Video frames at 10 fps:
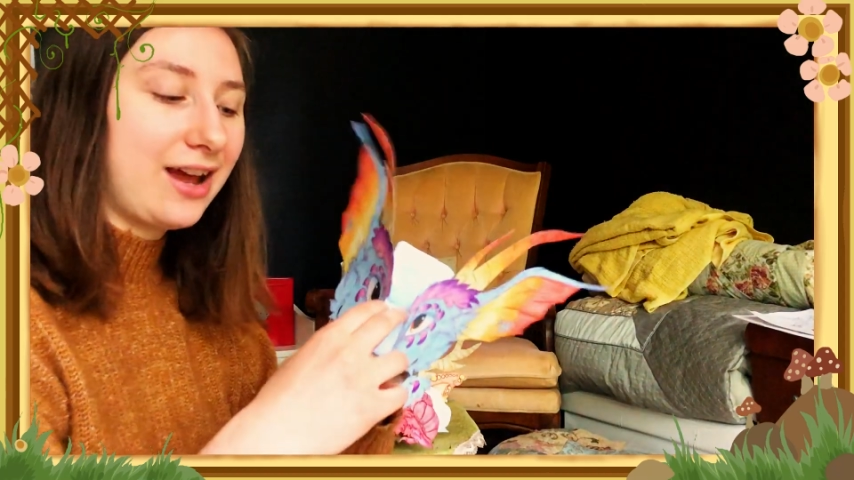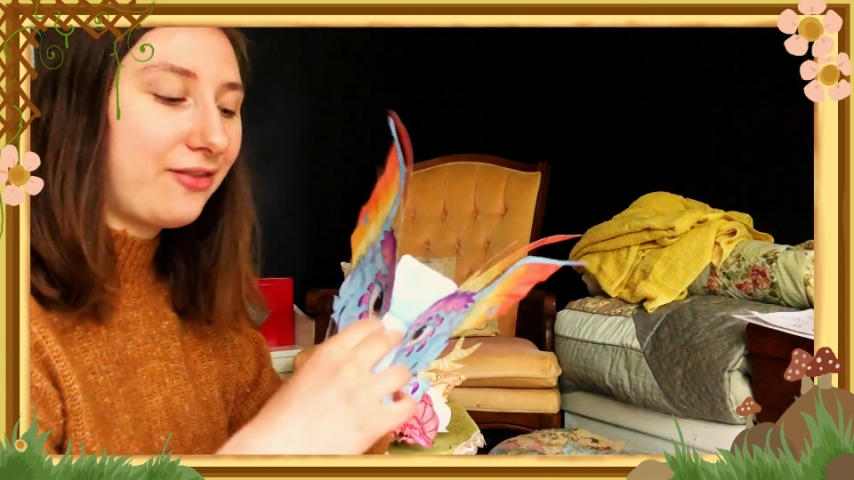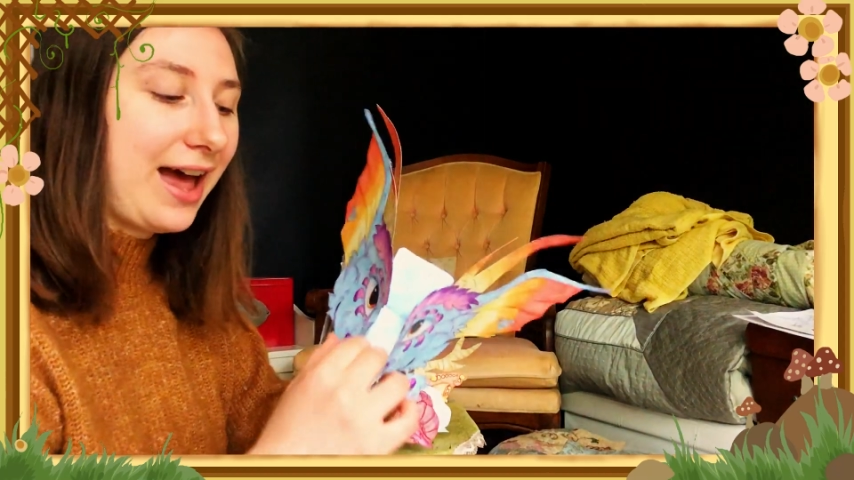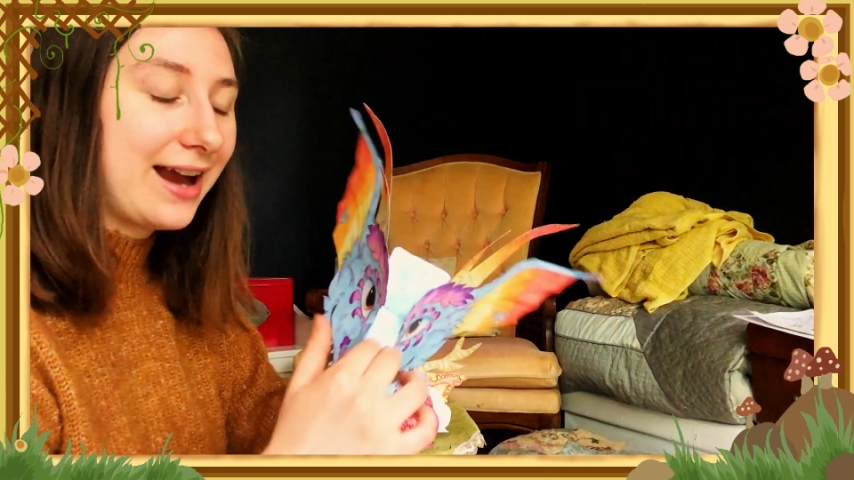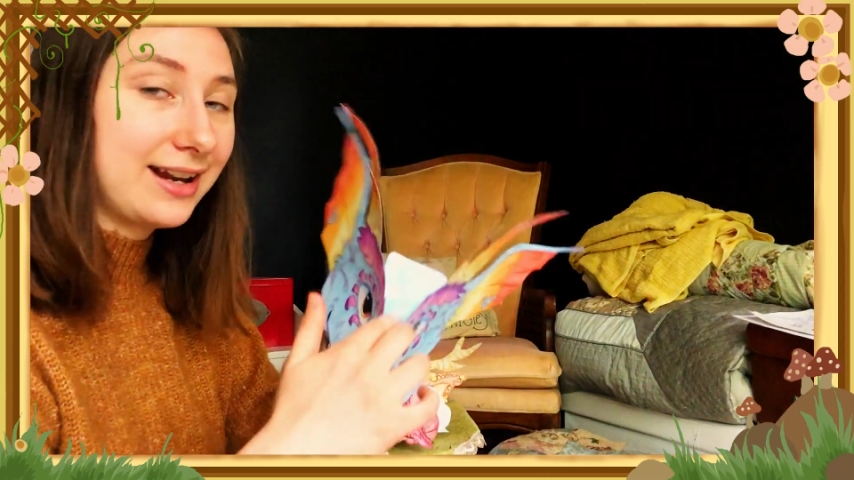have
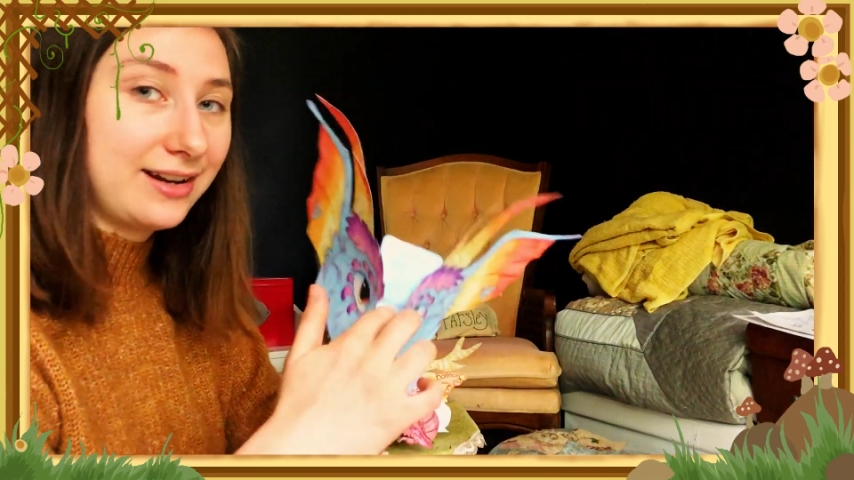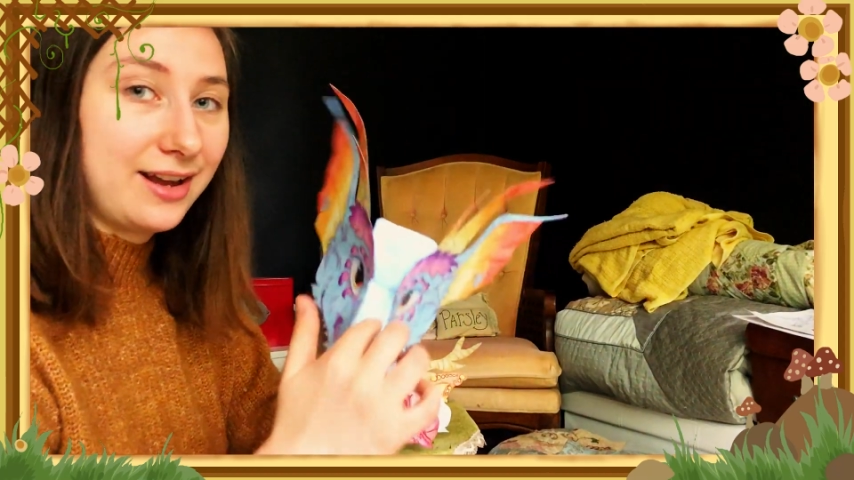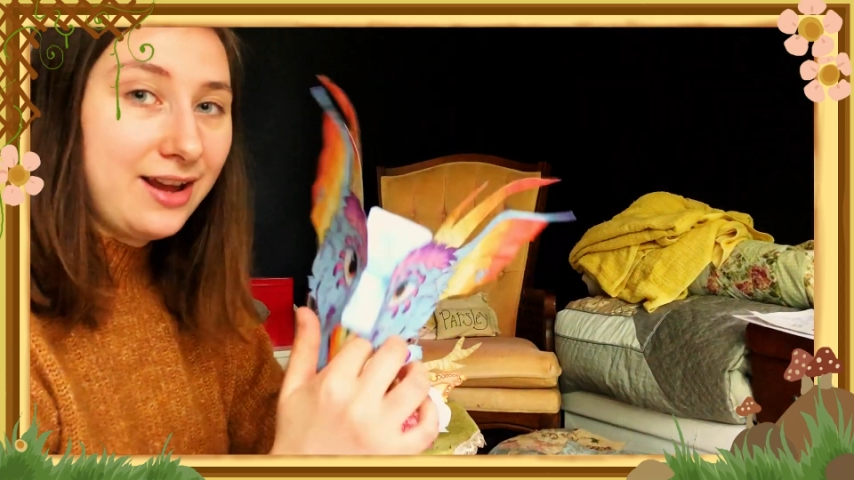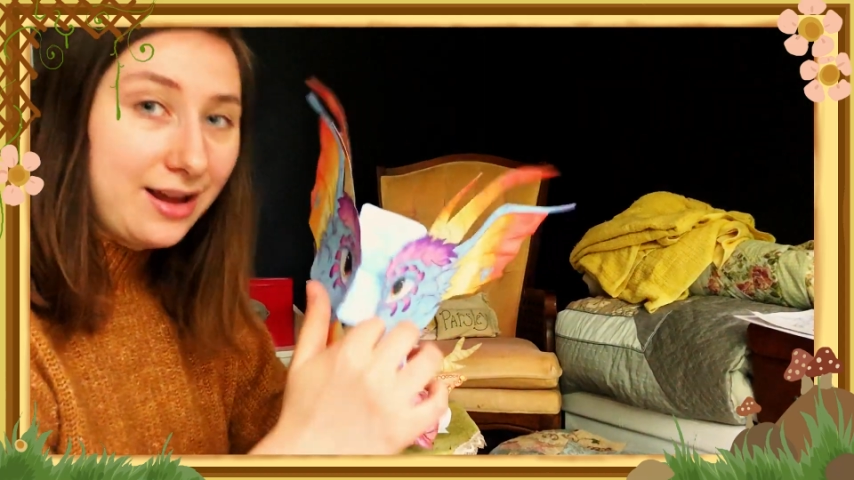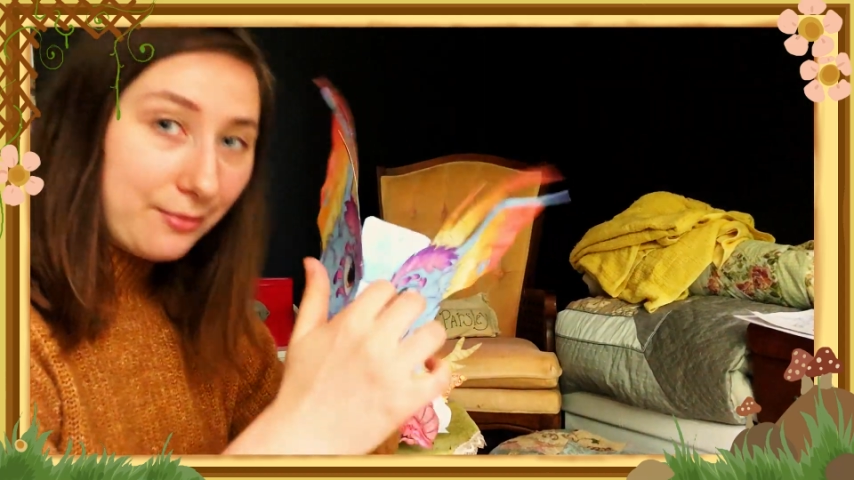
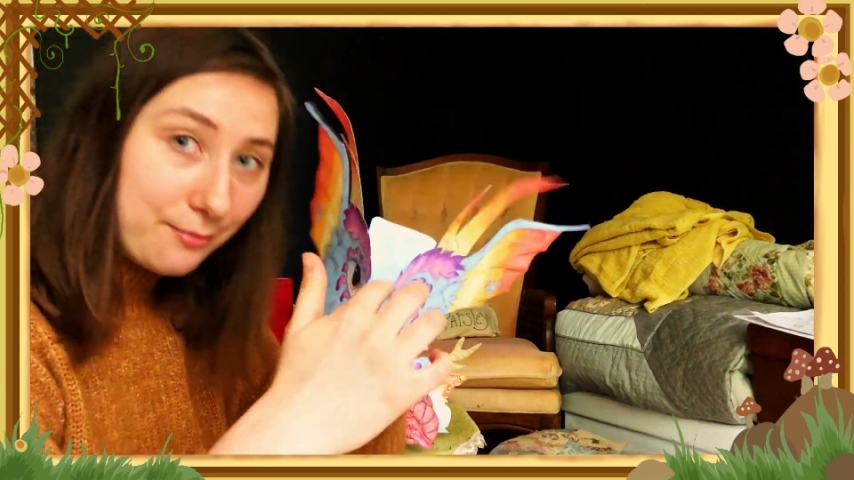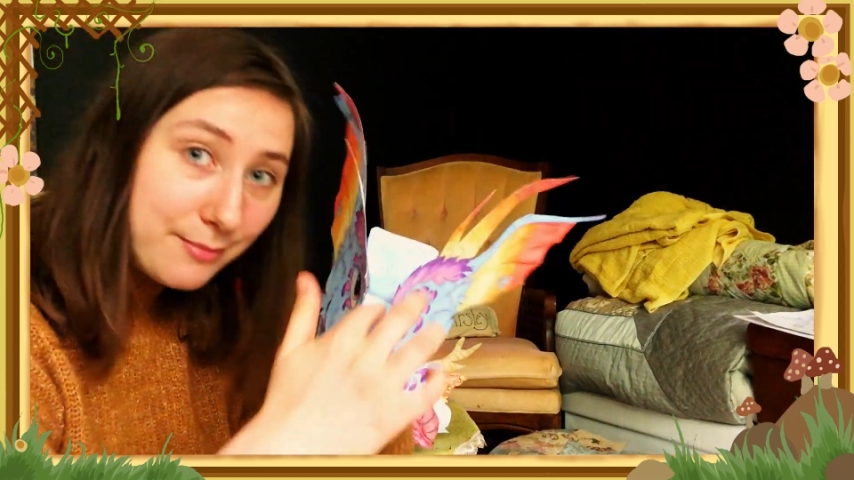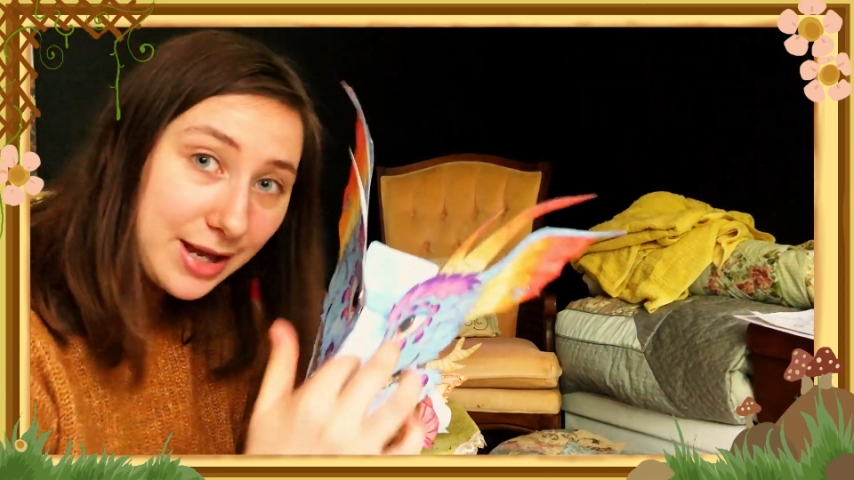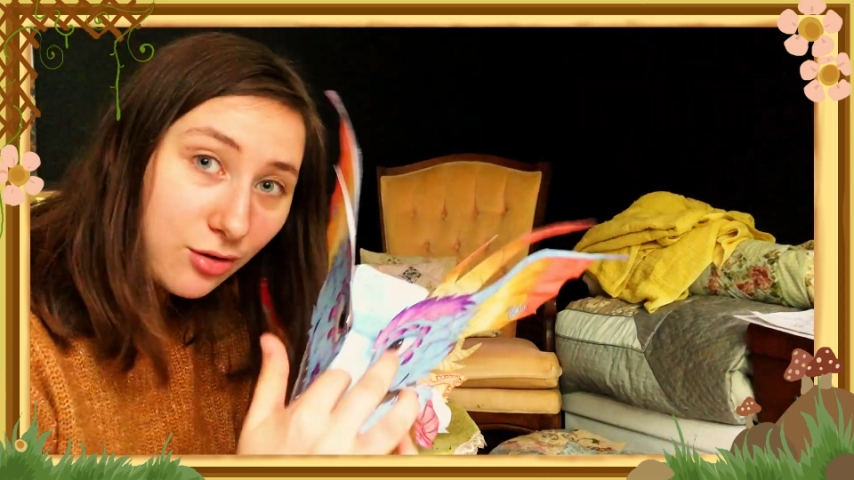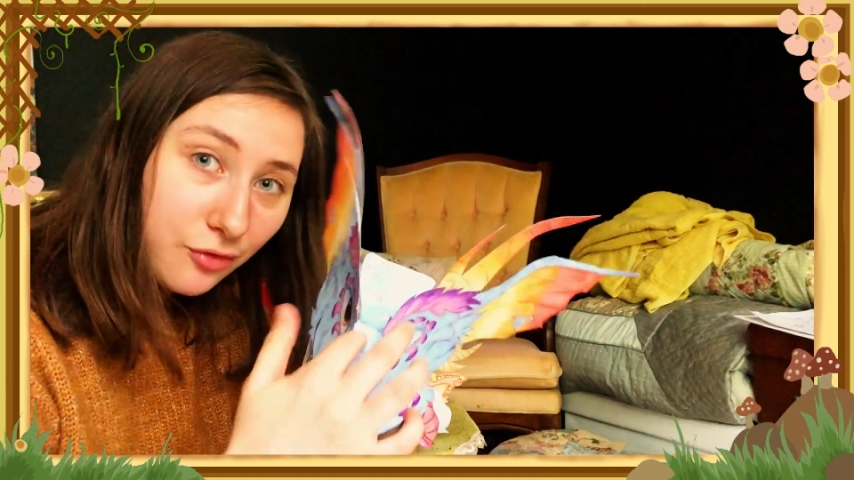added
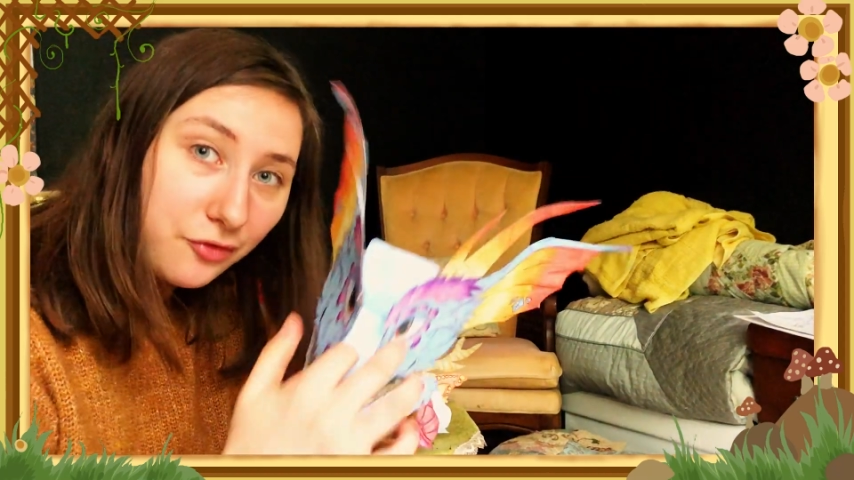middle